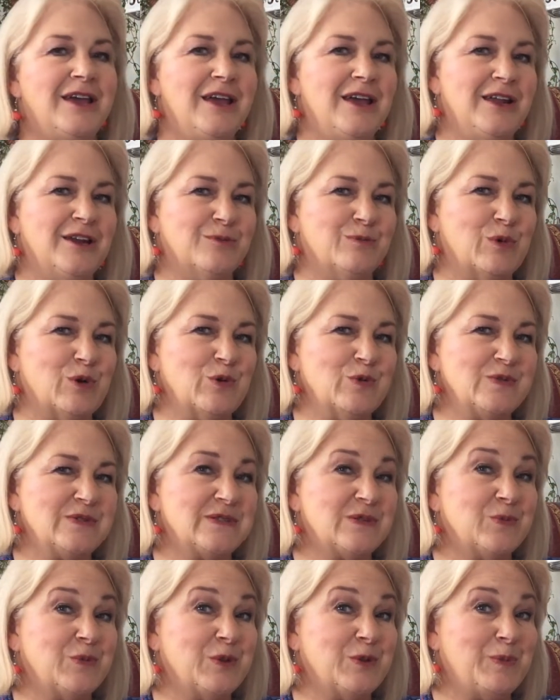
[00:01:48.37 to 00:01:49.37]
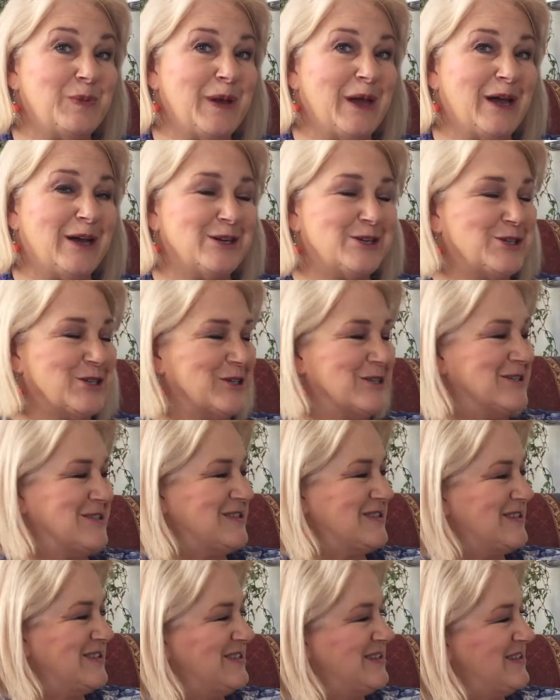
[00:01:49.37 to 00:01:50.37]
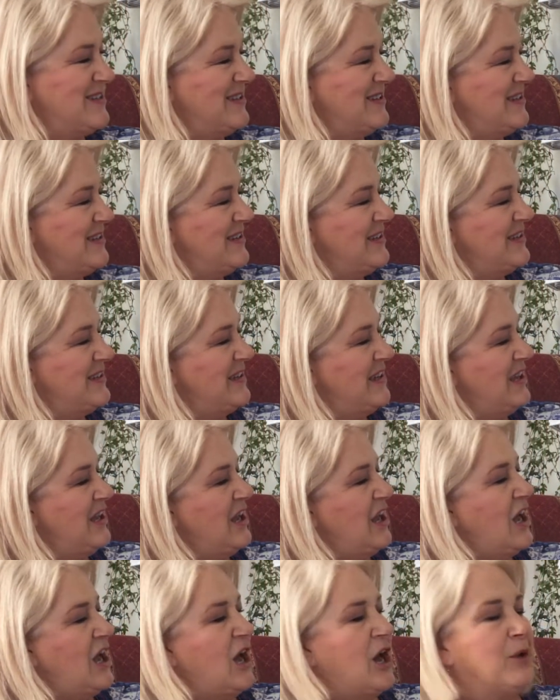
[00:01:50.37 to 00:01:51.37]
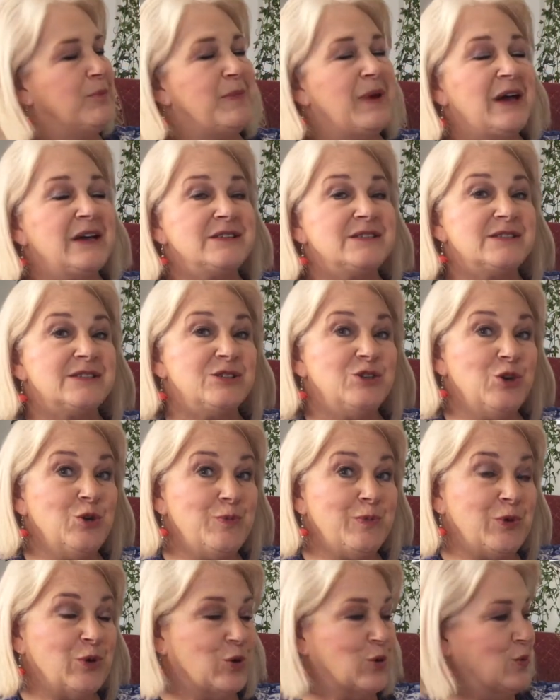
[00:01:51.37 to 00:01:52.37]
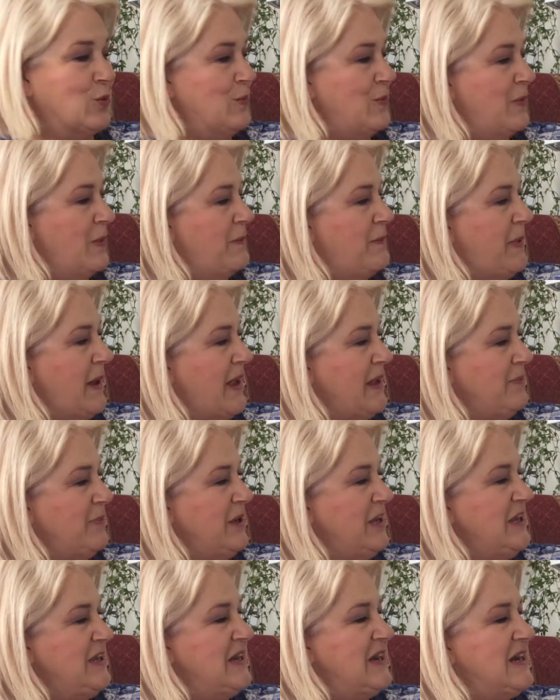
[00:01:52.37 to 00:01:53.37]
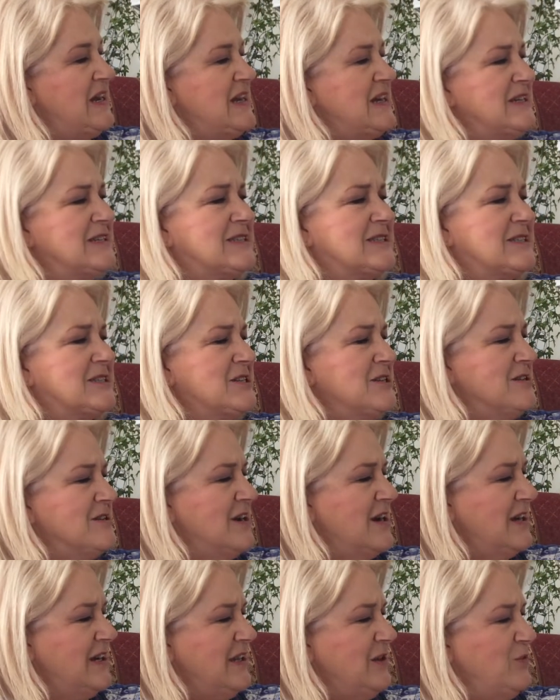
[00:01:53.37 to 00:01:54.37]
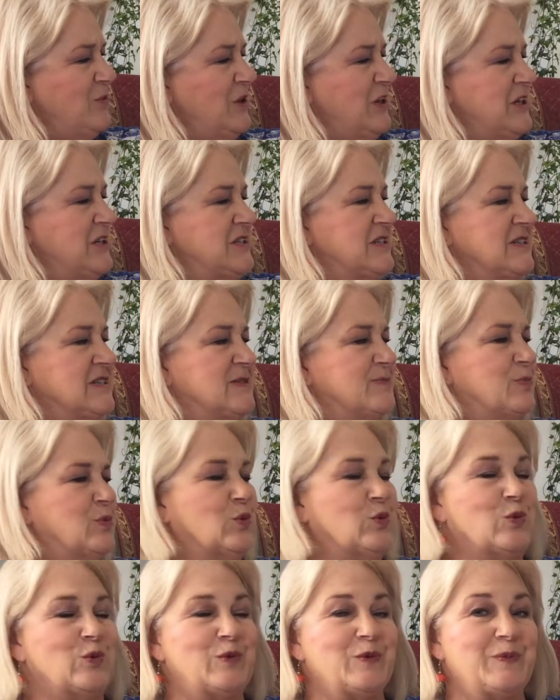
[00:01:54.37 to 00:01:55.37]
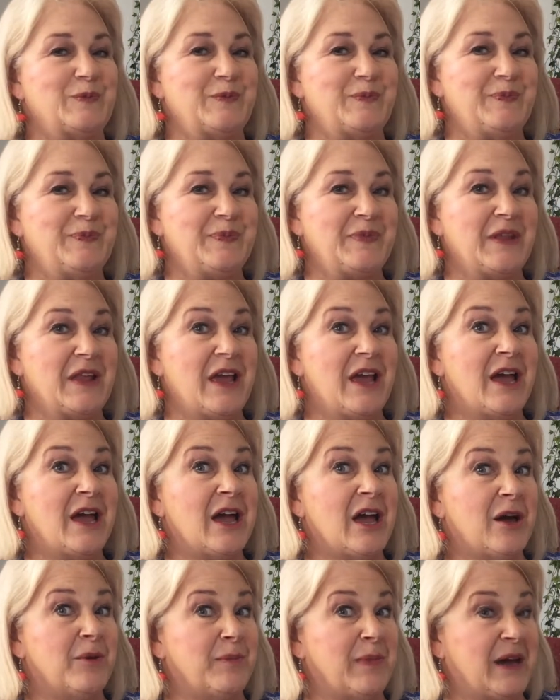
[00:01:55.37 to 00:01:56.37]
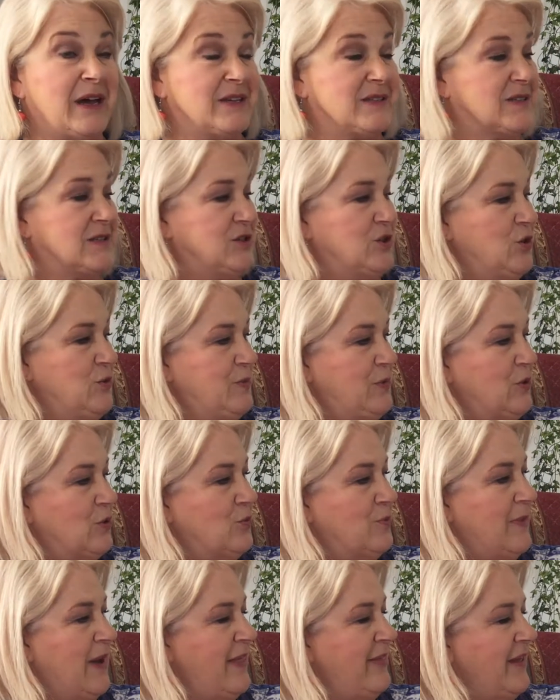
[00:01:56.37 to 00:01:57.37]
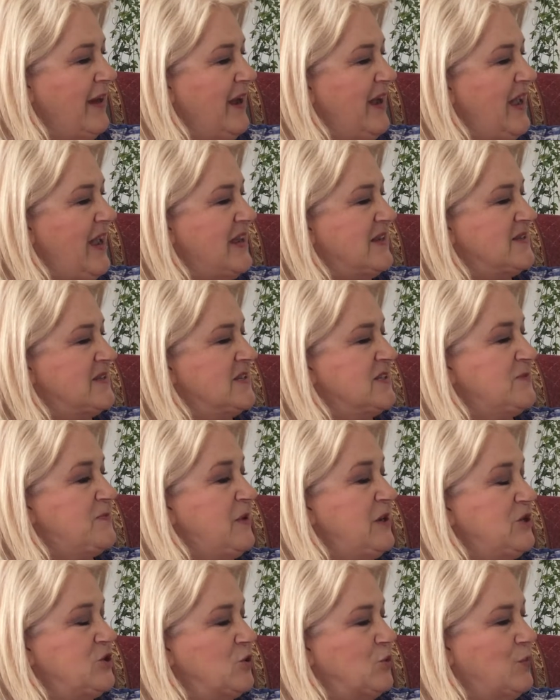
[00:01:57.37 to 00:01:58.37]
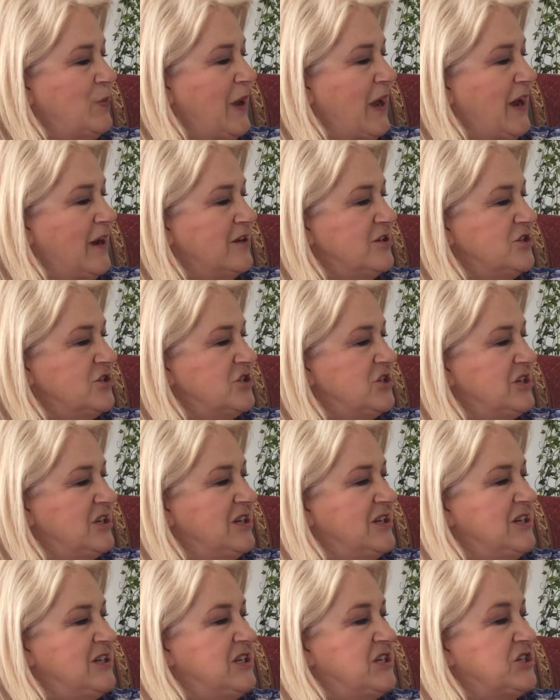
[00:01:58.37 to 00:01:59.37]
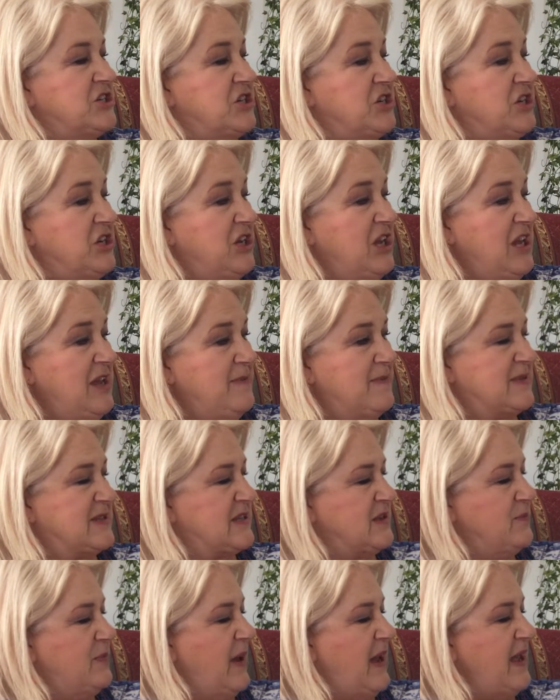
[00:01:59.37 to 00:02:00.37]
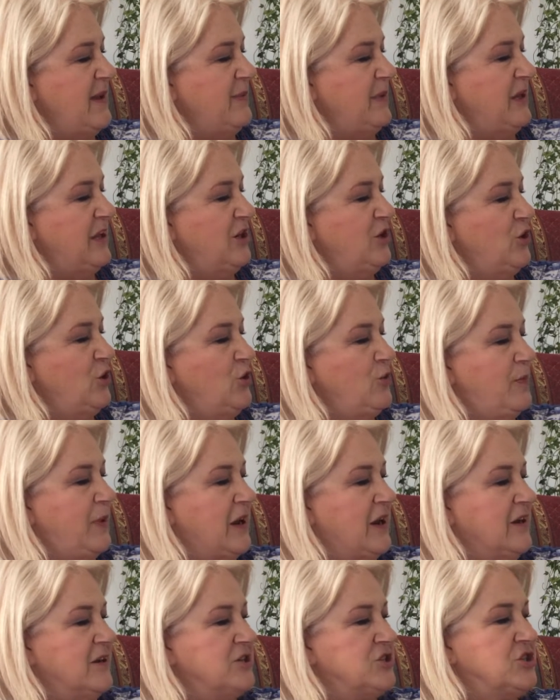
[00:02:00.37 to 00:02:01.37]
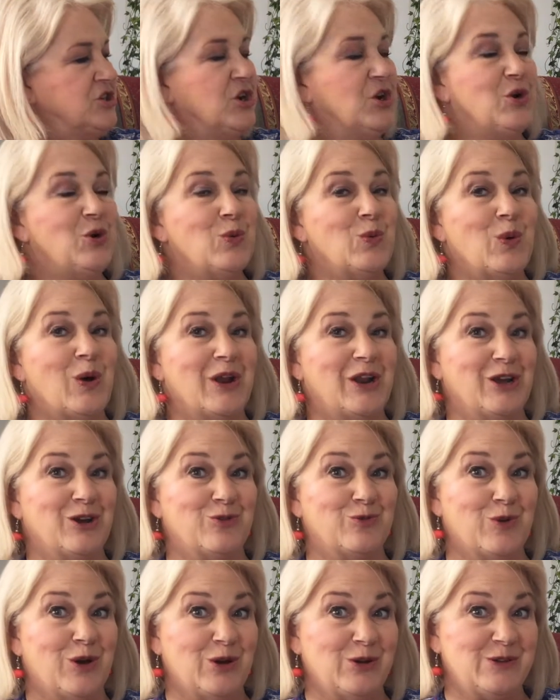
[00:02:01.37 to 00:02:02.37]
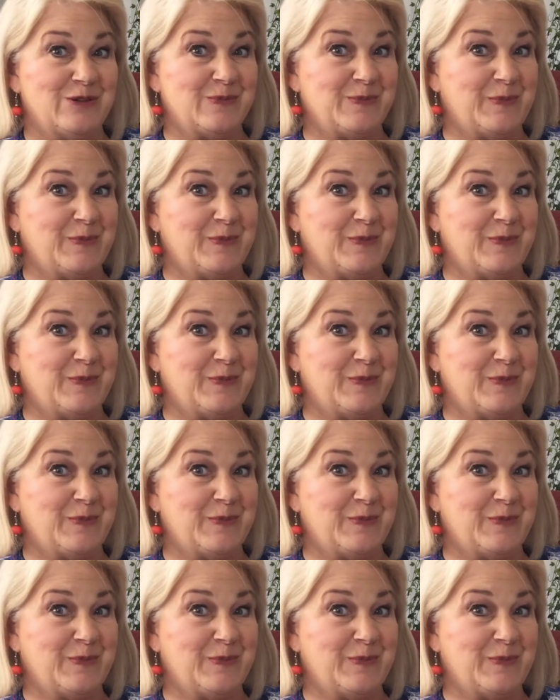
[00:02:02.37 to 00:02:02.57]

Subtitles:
Animals with pouches. A marsupial baby is tiny when it is born. A marsupial mother has a special pouch. She keeps the baby in her pouch while it grows